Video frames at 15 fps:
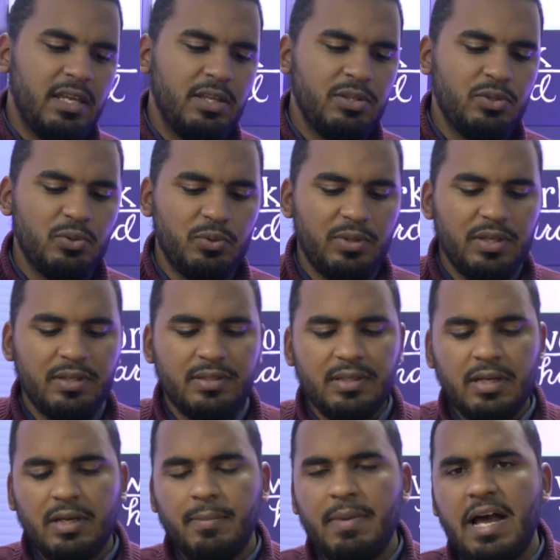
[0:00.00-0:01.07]
into this
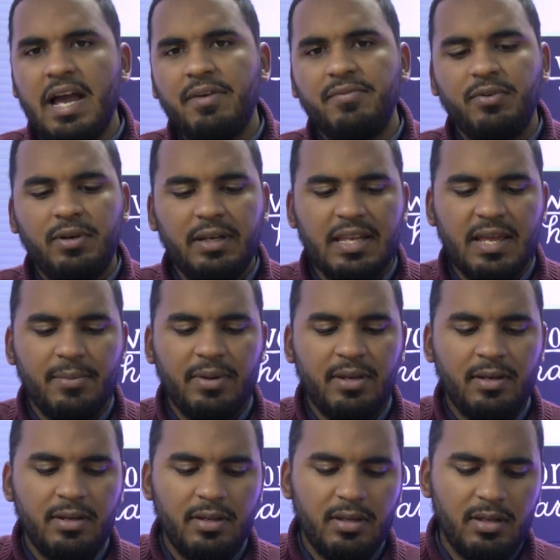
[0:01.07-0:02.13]
iPhone
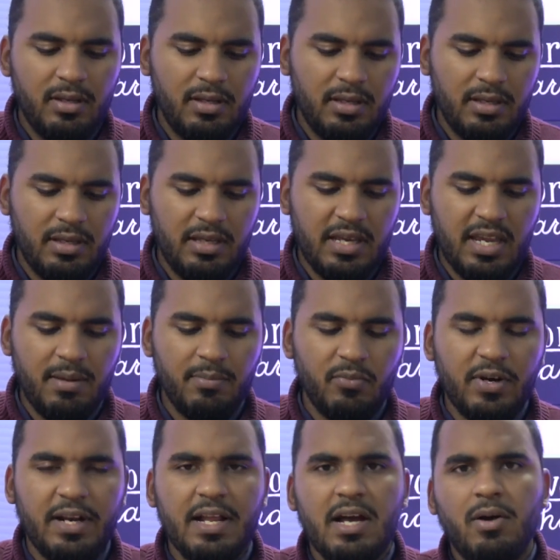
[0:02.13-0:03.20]
11 game
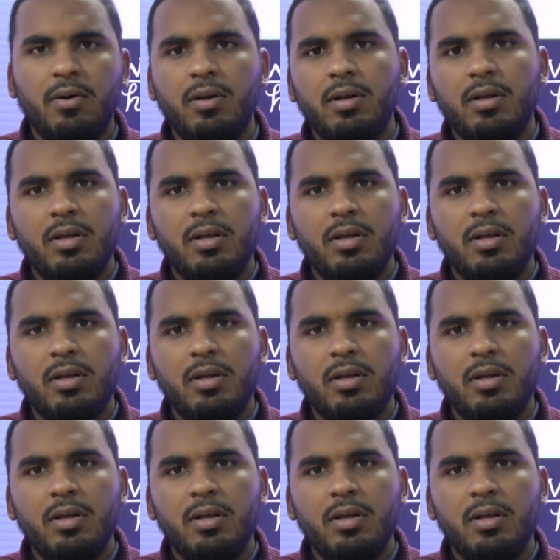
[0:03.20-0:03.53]
right now?